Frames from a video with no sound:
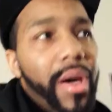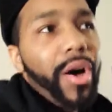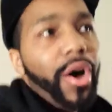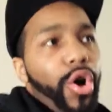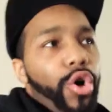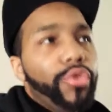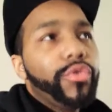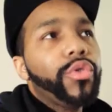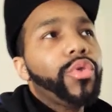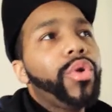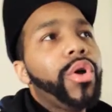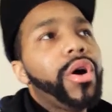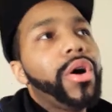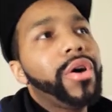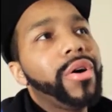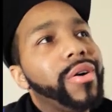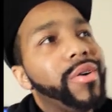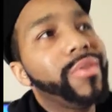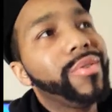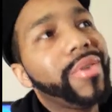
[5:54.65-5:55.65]
But
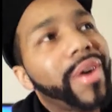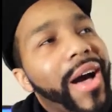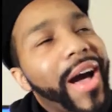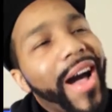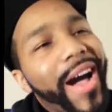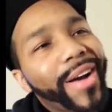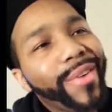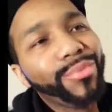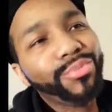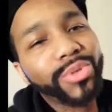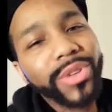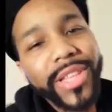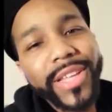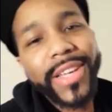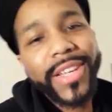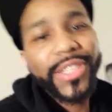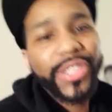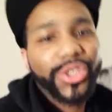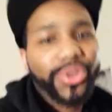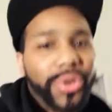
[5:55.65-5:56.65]
overall, I
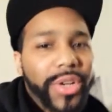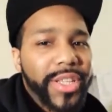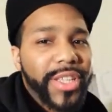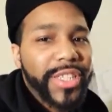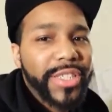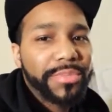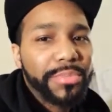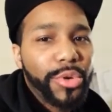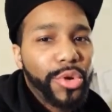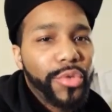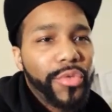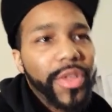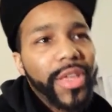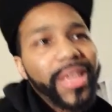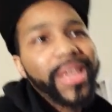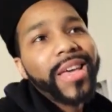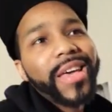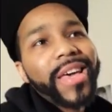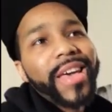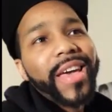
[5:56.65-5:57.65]
really enjoyed this
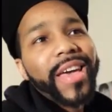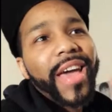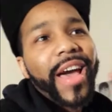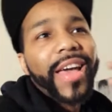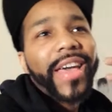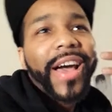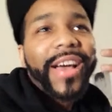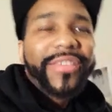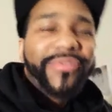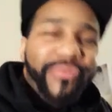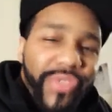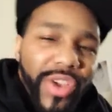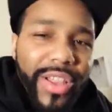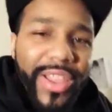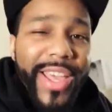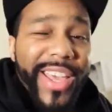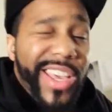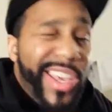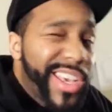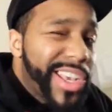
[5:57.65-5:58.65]
movie. I
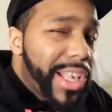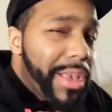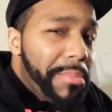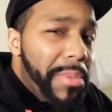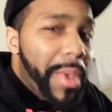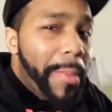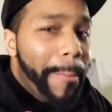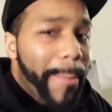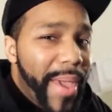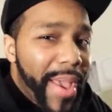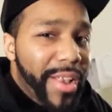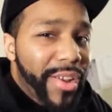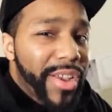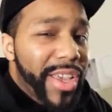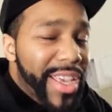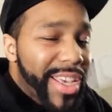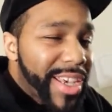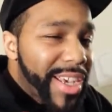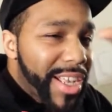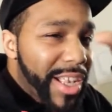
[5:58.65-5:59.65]
feel like it could have been
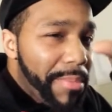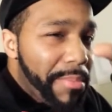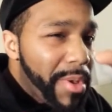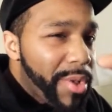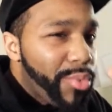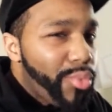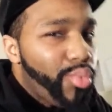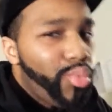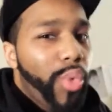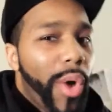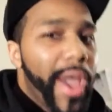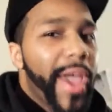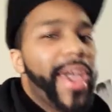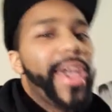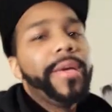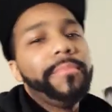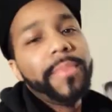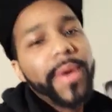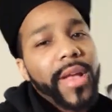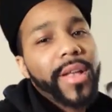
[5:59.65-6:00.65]
better. It could have been
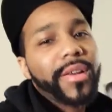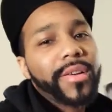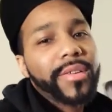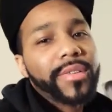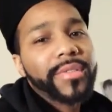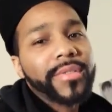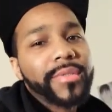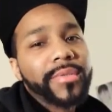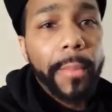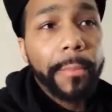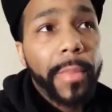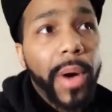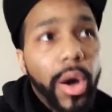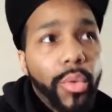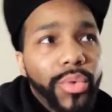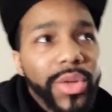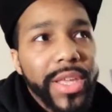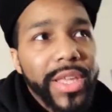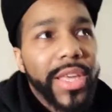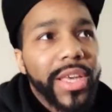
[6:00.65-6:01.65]
way better.
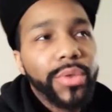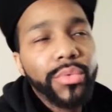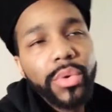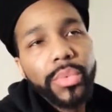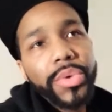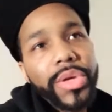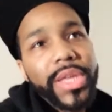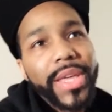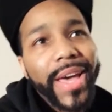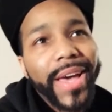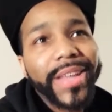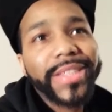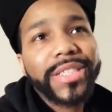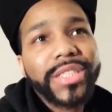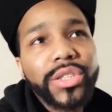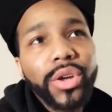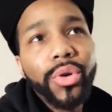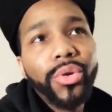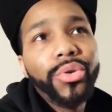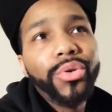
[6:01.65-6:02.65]
But we get what we get.
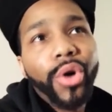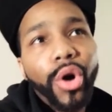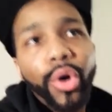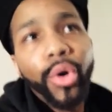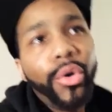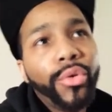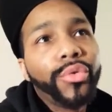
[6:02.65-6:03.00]
So